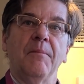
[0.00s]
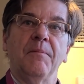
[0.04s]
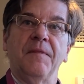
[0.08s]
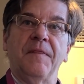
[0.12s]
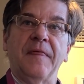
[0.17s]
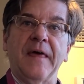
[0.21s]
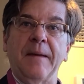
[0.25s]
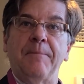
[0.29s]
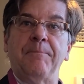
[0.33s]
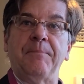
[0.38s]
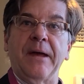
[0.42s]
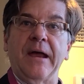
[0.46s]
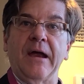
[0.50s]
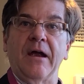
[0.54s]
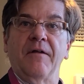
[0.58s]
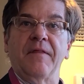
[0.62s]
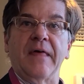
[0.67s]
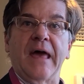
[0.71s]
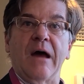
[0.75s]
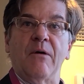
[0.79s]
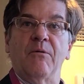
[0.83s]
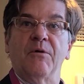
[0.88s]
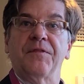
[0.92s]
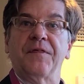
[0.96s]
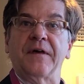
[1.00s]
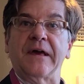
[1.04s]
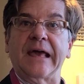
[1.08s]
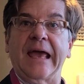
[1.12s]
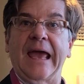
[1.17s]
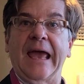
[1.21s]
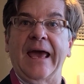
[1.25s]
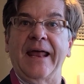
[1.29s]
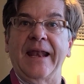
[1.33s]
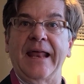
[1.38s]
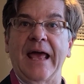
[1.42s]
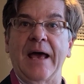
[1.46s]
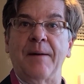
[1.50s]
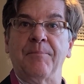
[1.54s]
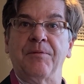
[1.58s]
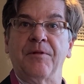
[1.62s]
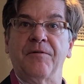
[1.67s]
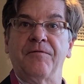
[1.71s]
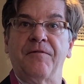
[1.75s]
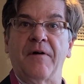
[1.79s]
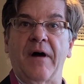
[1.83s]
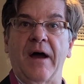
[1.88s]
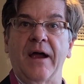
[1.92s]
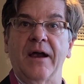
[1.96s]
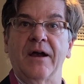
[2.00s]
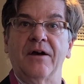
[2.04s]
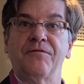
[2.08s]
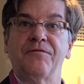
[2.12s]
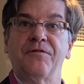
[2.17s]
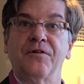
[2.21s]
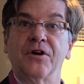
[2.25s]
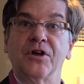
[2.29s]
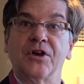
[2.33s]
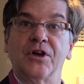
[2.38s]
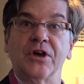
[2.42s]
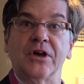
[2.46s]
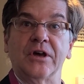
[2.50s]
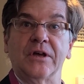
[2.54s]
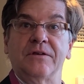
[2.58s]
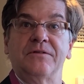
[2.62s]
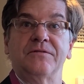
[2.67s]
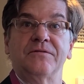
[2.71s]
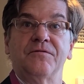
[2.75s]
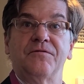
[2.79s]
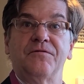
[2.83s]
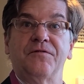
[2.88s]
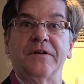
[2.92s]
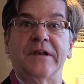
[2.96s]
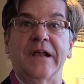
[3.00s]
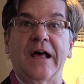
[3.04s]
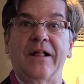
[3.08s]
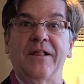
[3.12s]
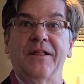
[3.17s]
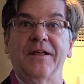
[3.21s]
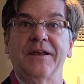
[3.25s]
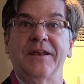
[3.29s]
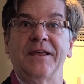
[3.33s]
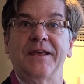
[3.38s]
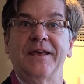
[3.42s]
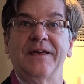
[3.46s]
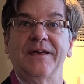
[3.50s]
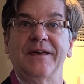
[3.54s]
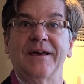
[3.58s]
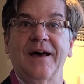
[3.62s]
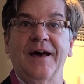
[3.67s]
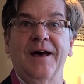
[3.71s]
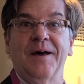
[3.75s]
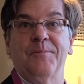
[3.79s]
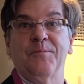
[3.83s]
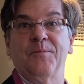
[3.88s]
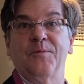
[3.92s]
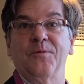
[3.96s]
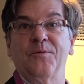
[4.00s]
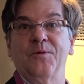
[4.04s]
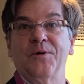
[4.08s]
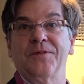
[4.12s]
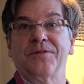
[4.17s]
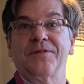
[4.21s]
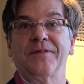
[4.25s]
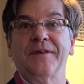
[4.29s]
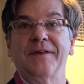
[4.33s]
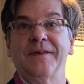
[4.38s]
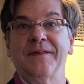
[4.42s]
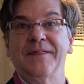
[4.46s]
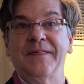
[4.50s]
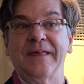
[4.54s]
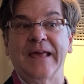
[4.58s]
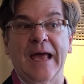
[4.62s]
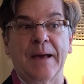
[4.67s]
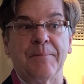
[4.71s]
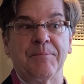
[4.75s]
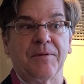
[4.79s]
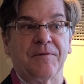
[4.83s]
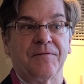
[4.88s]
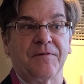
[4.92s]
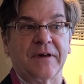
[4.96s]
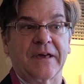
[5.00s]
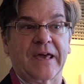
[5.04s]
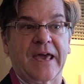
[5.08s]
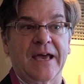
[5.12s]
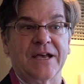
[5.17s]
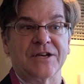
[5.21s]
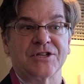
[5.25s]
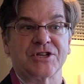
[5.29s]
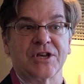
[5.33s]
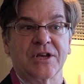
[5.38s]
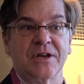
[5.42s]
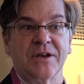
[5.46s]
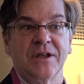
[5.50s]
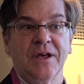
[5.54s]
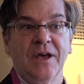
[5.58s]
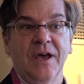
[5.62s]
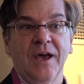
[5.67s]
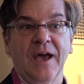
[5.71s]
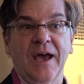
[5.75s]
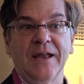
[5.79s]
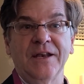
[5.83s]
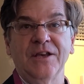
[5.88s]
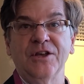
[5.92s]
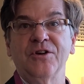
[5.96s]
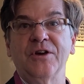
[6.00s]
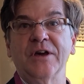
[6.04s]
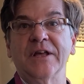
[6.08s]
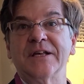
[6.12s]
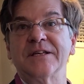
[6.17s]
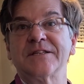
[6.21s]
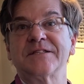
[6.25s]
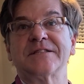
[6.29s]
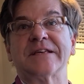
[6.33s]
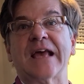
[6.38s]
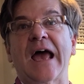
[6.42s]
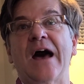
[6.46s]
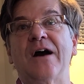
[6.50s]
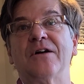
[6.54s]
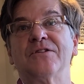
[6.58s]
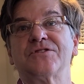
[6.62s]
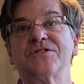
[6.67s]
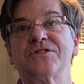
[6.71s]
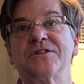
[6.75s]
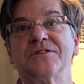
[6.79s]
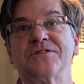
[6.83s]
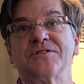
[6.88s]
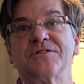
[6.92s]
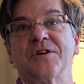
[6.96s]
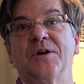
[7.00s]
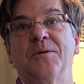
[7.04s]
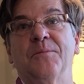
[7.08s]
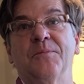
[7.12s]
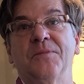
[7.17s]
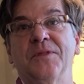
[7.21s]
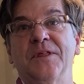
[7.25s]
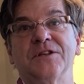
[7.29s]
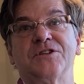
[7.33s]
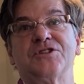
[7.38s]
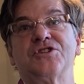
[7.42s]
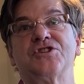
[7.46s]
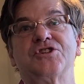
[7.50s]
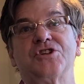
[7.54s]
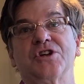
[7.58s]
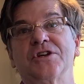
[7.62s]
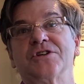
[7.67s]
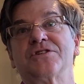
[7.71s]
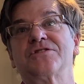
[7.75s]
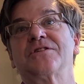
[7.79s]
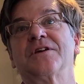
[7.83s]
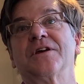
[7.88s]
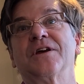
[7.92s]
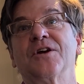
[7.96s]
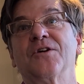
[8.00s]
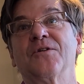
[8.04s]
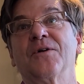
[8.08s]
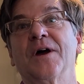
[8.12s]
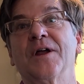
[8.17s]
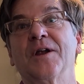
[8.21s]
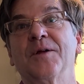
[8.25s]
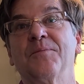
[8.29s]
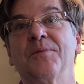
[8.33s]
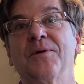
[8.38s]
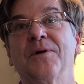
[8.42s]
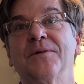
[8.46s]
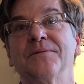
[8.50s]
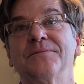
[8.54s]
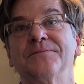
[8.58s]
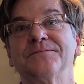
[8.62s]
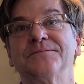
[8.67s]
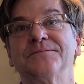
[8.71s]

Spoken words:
They pair that with a GaN amplifier for good fidelity with the amplification, and you get a sound system that's just incredible.